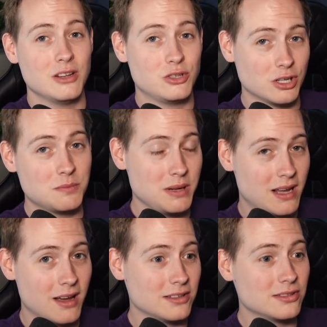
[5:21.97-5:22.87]
just
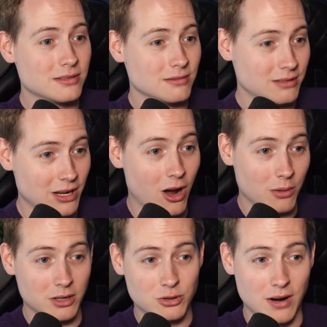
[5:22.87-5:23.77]
because they got
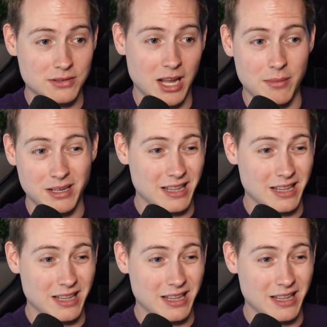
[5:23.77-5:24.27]
rid of Travis Hamonic,